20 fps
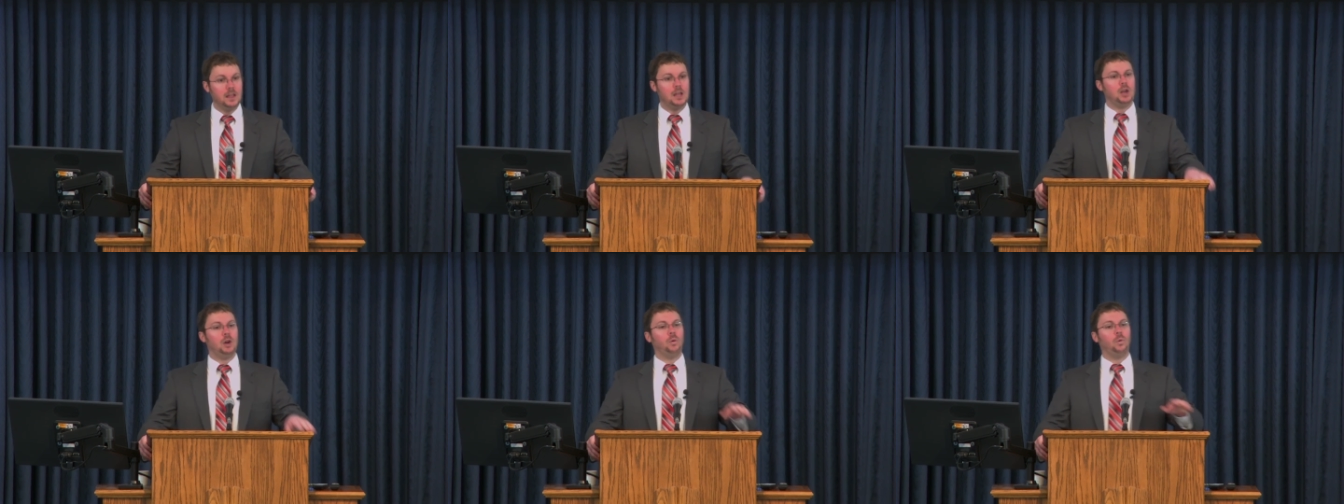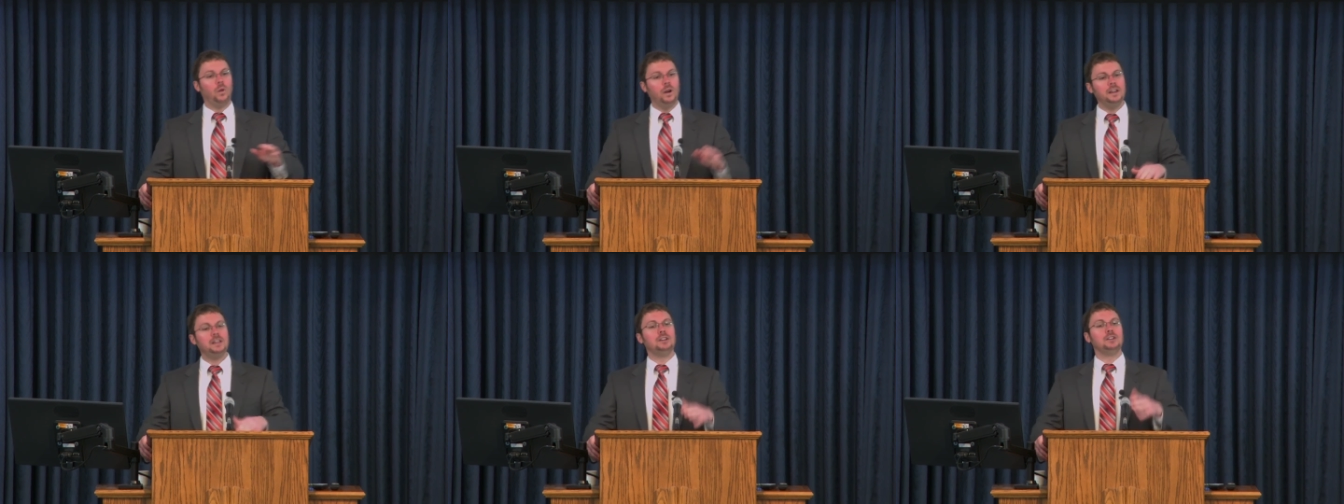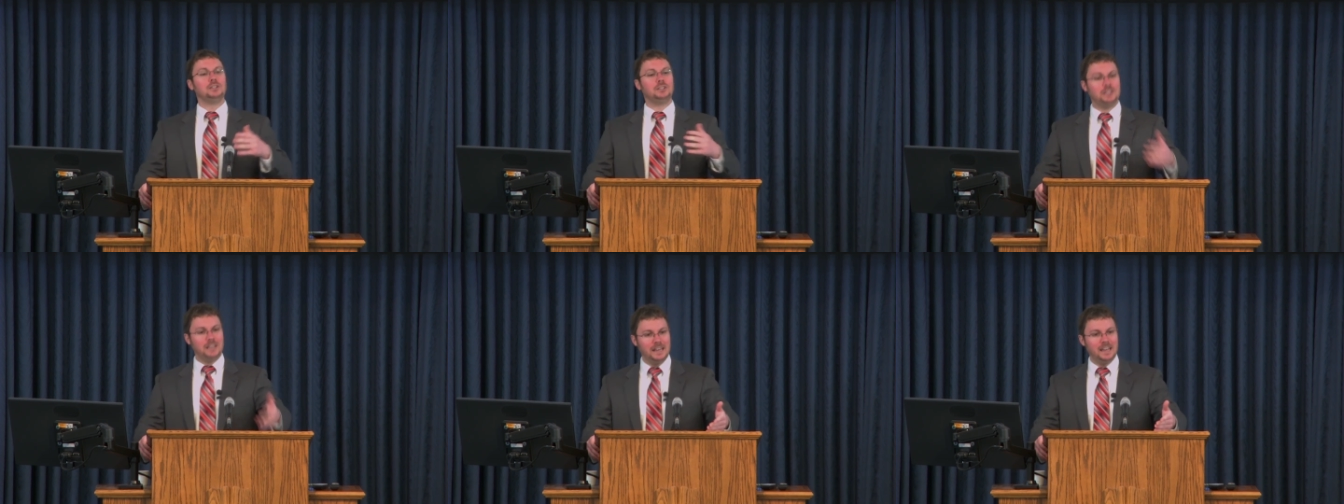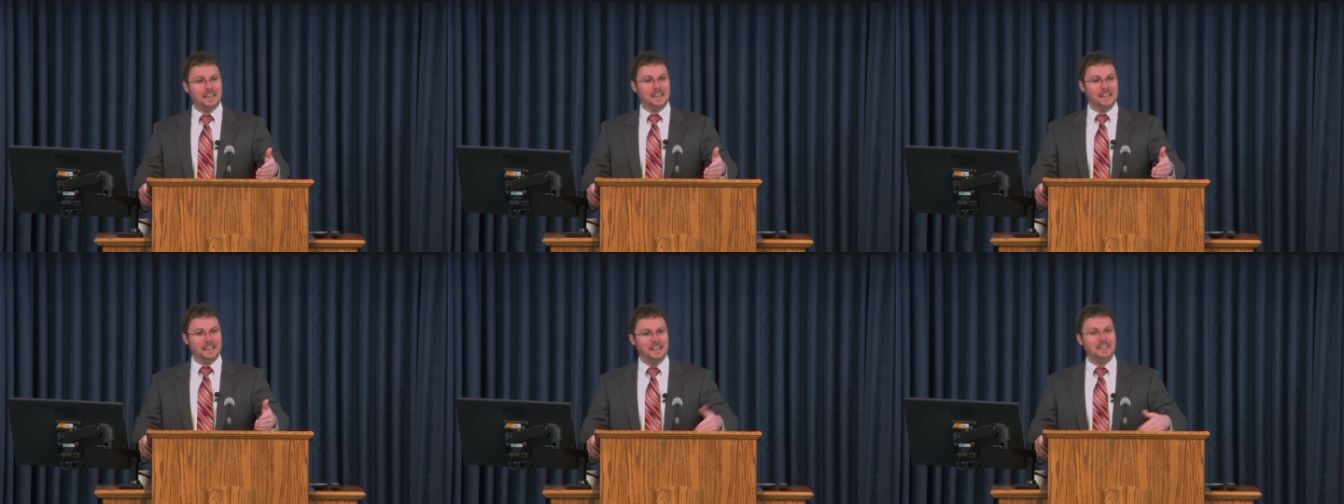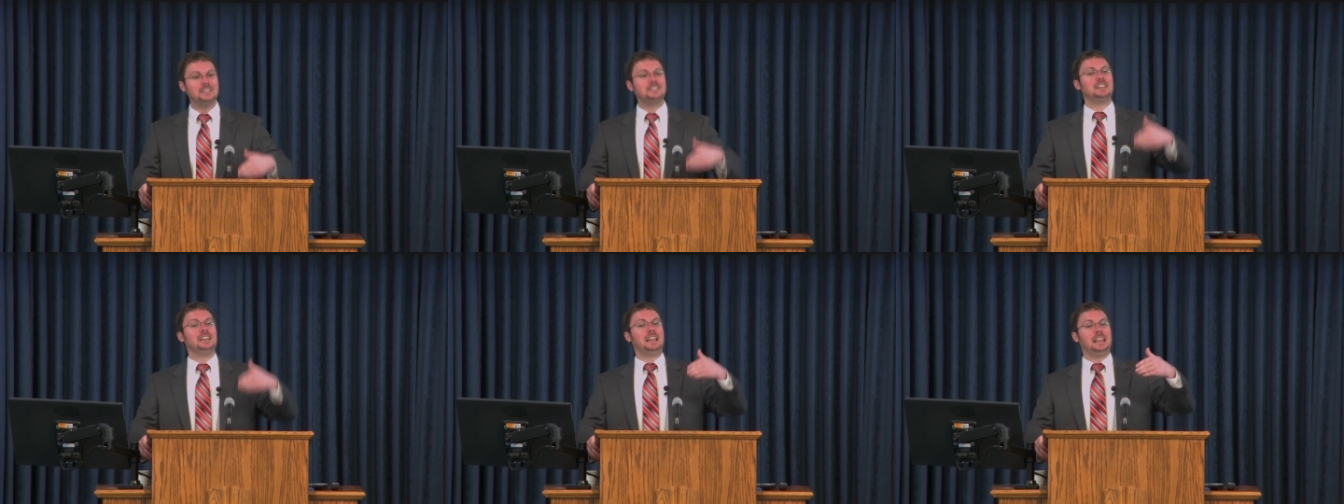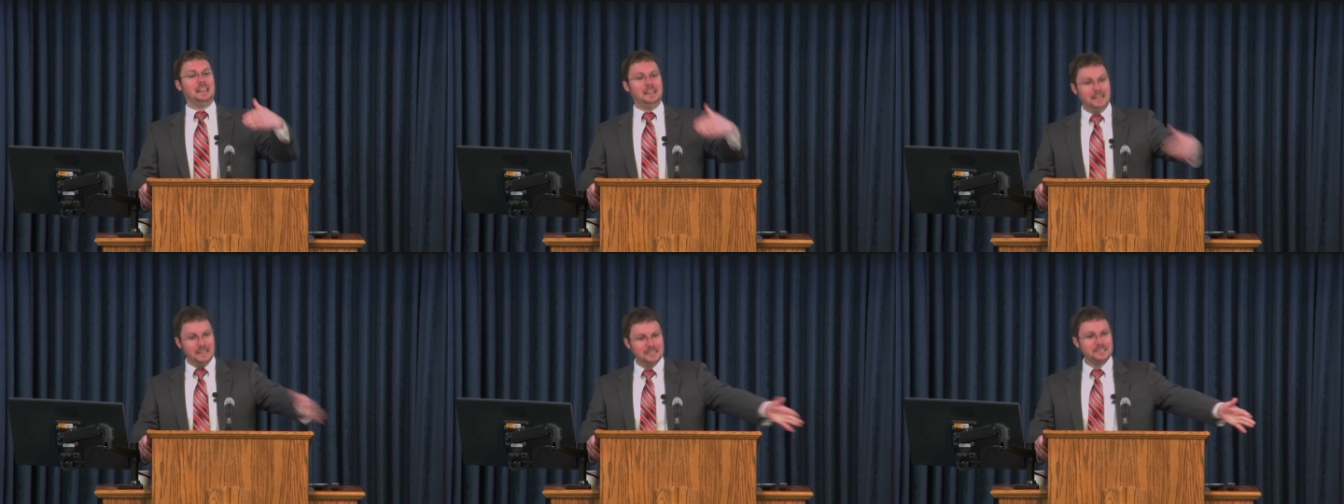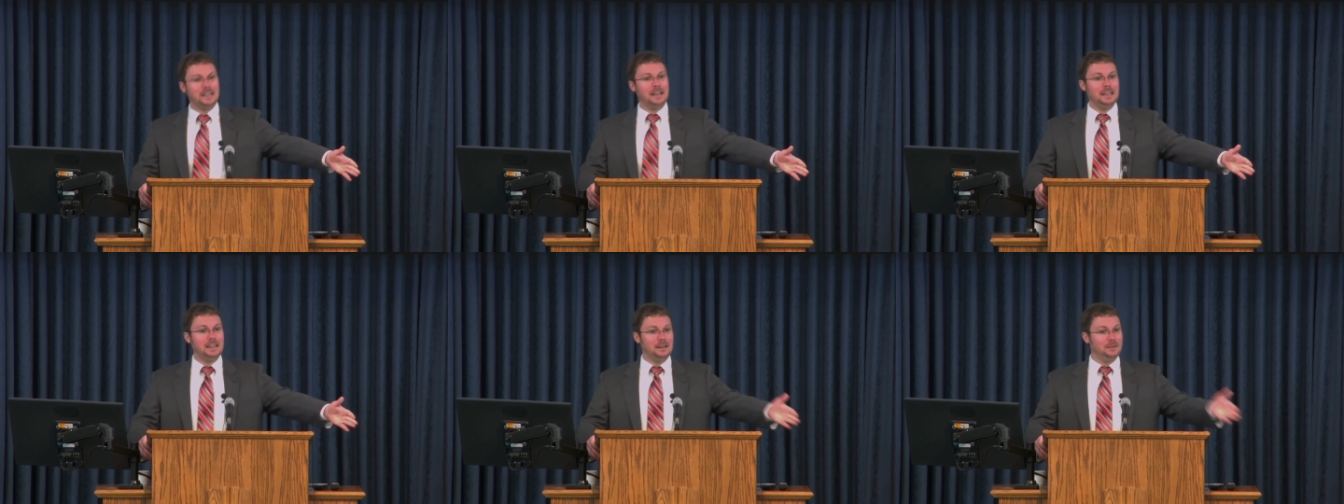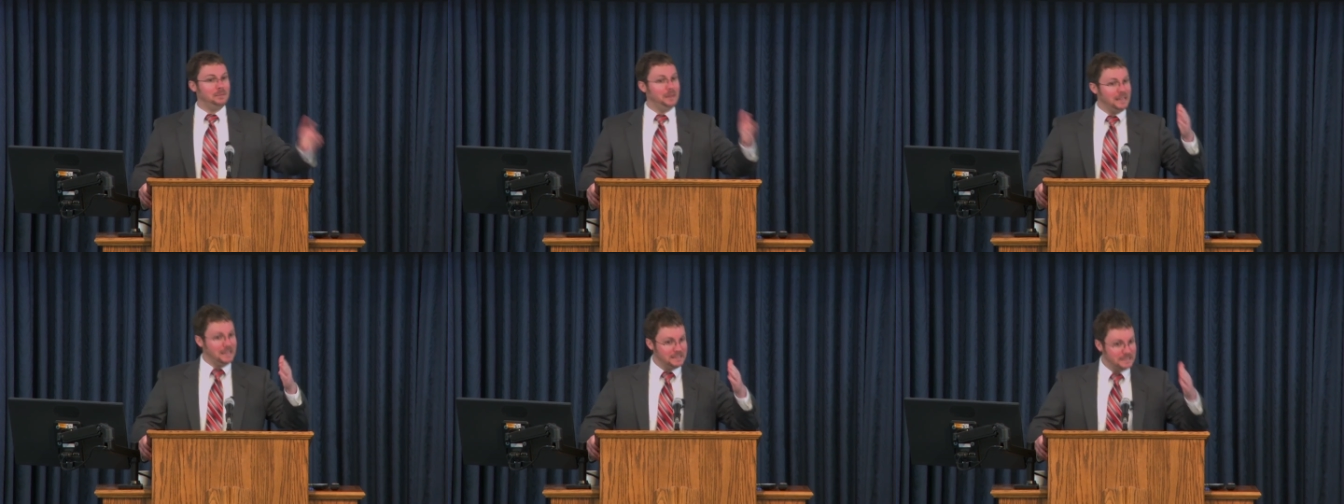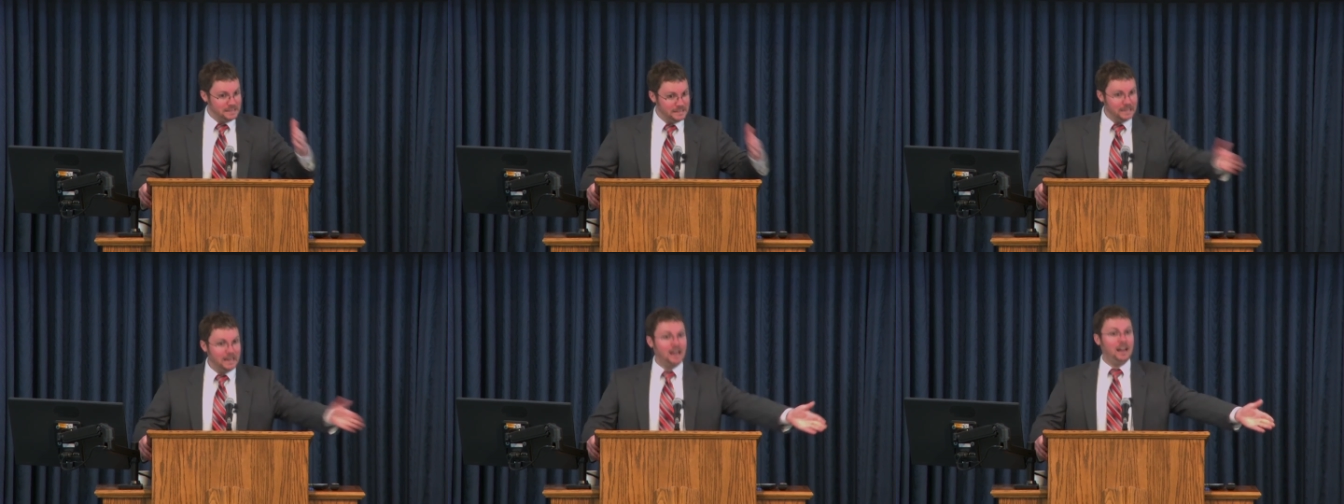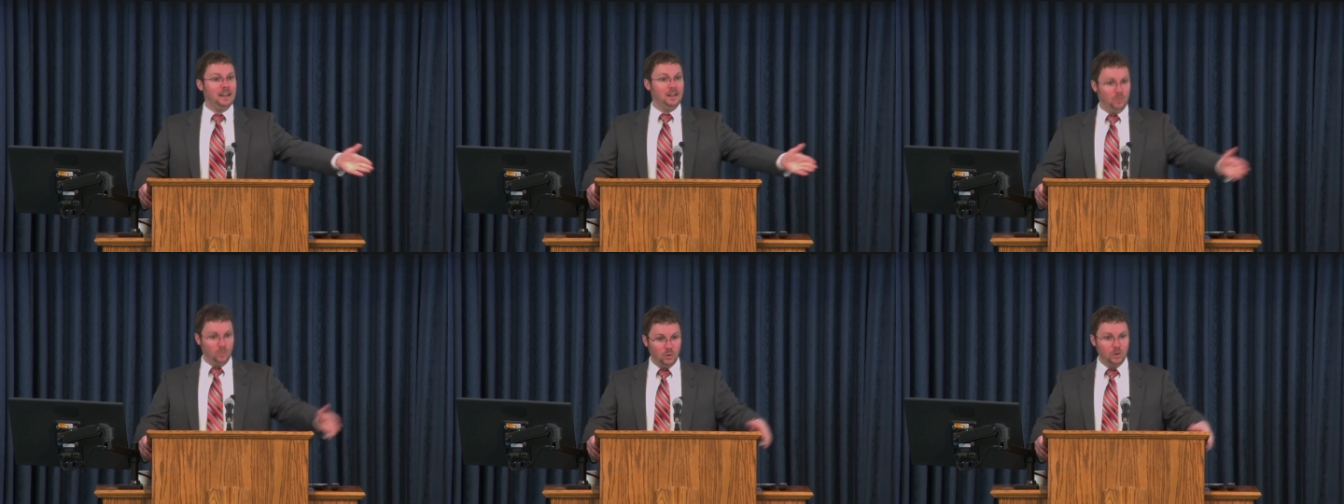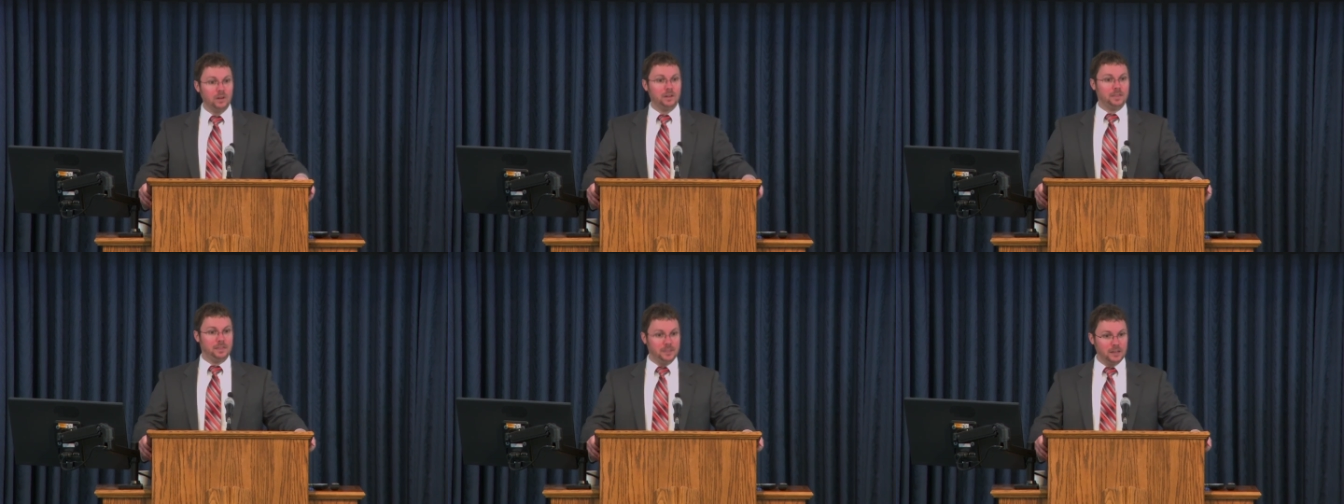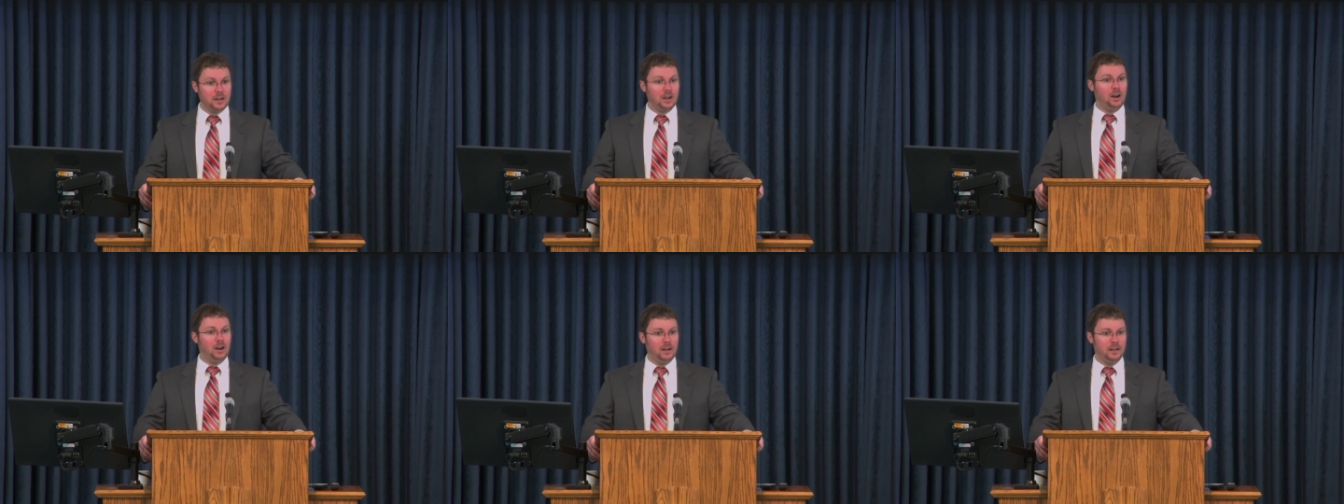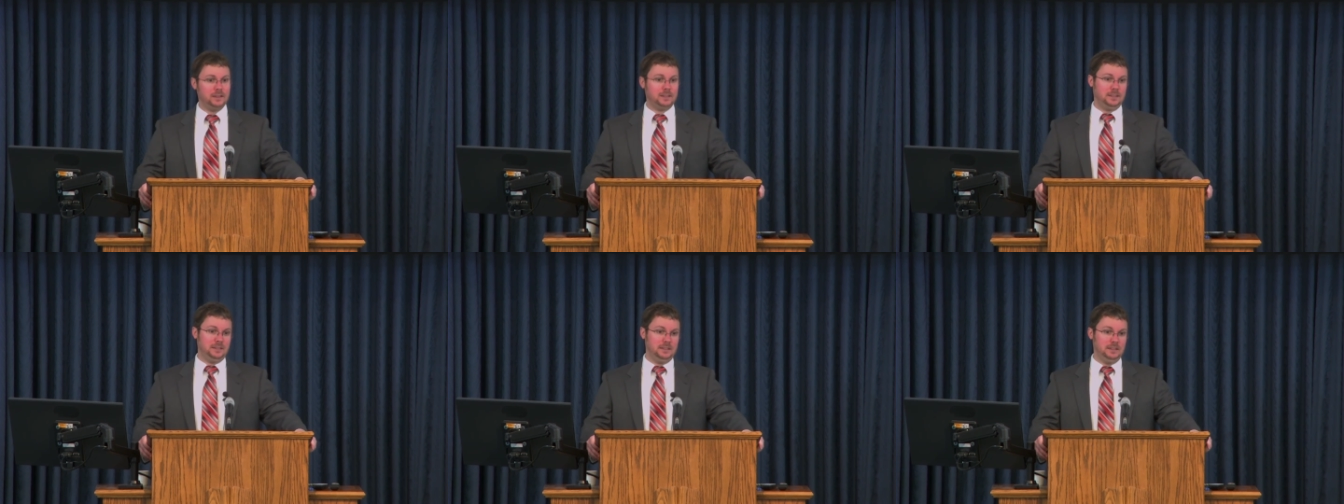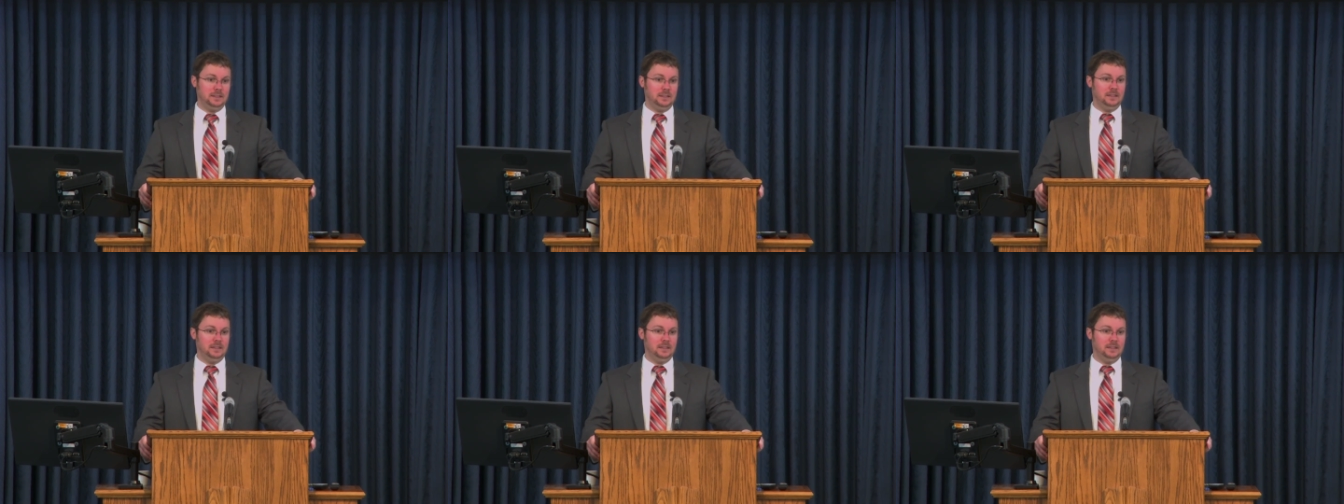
what you're saying is, this item is not worth the cost.